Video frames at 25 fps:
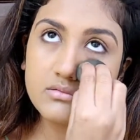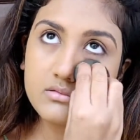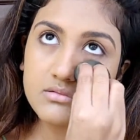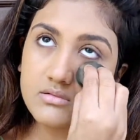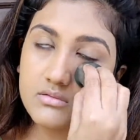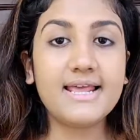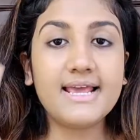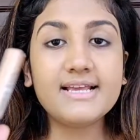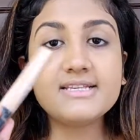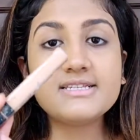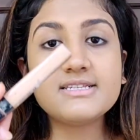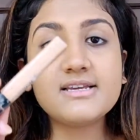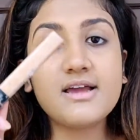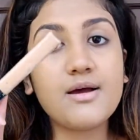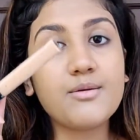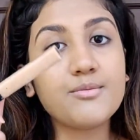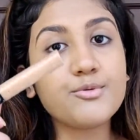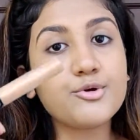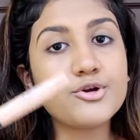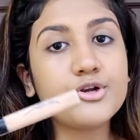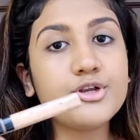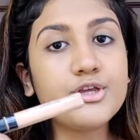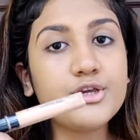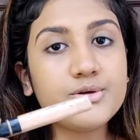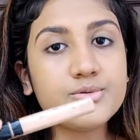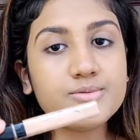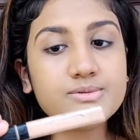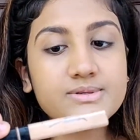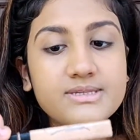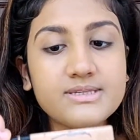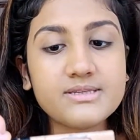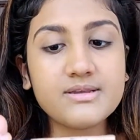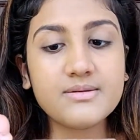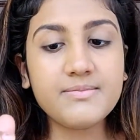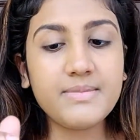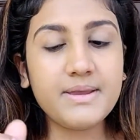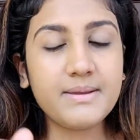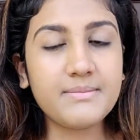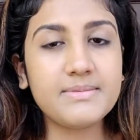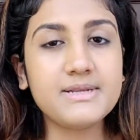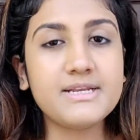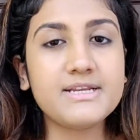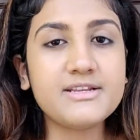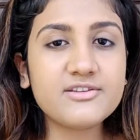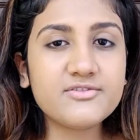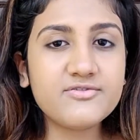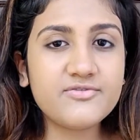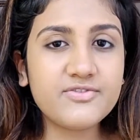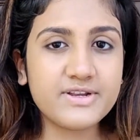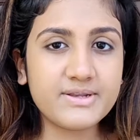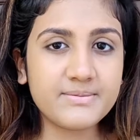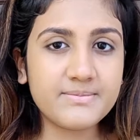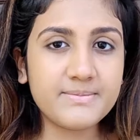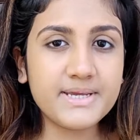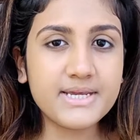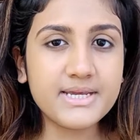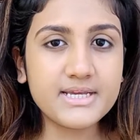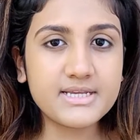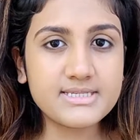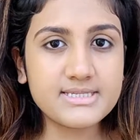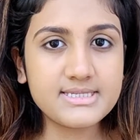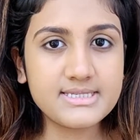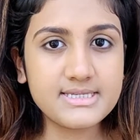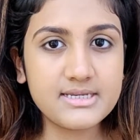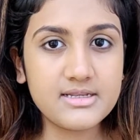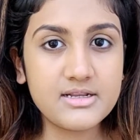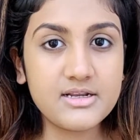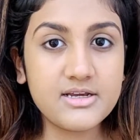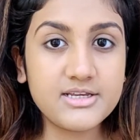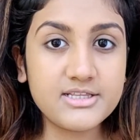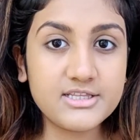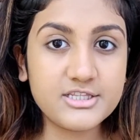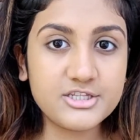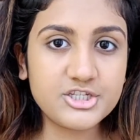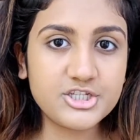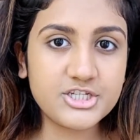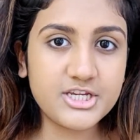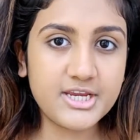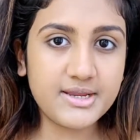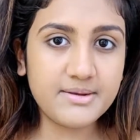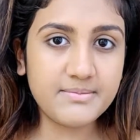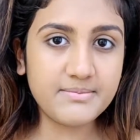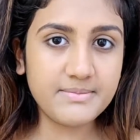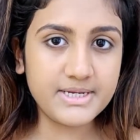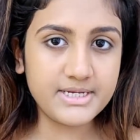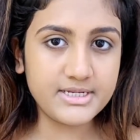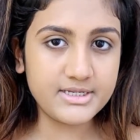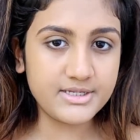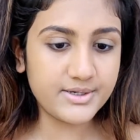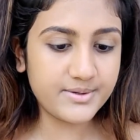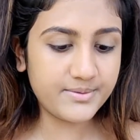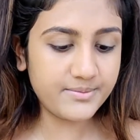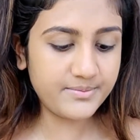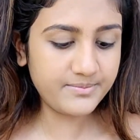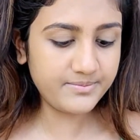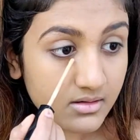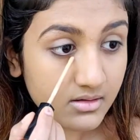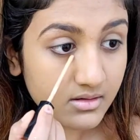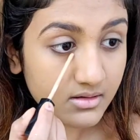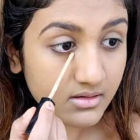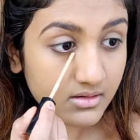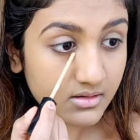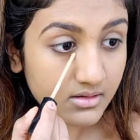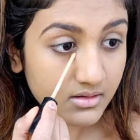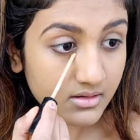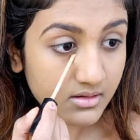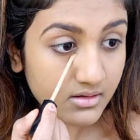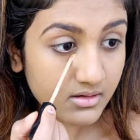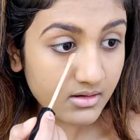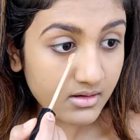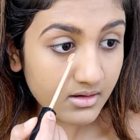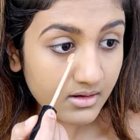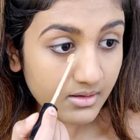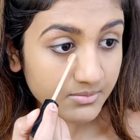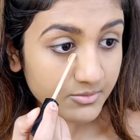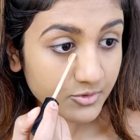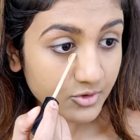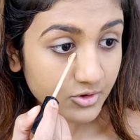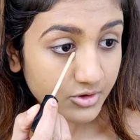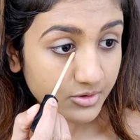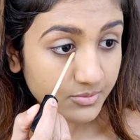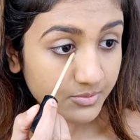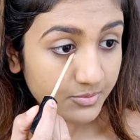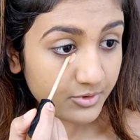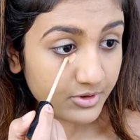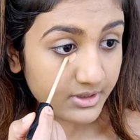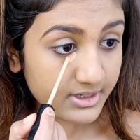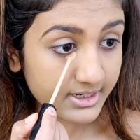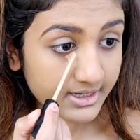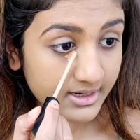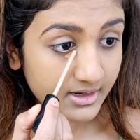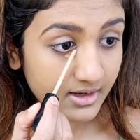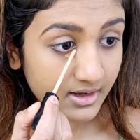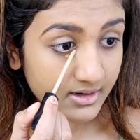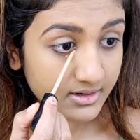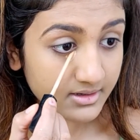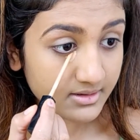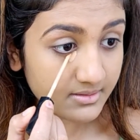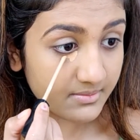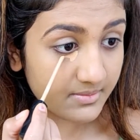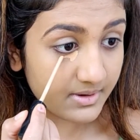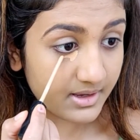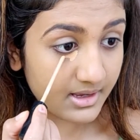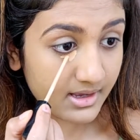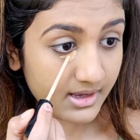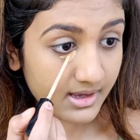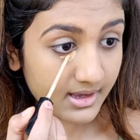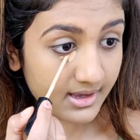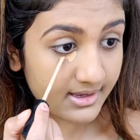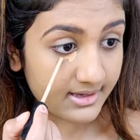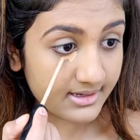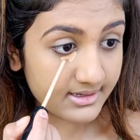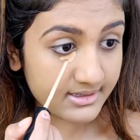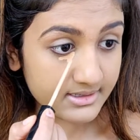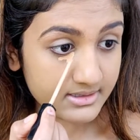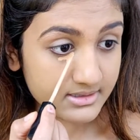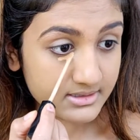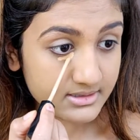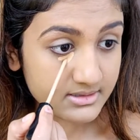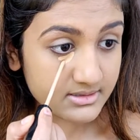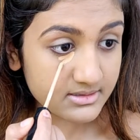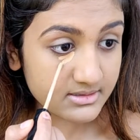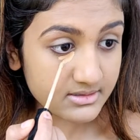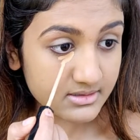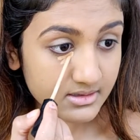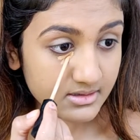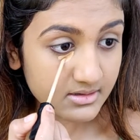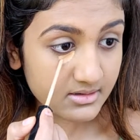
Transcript: Next, I'm going to use the Maybelline Fit Me Concealer in the shade Medium. I'm going to put it under my eyes.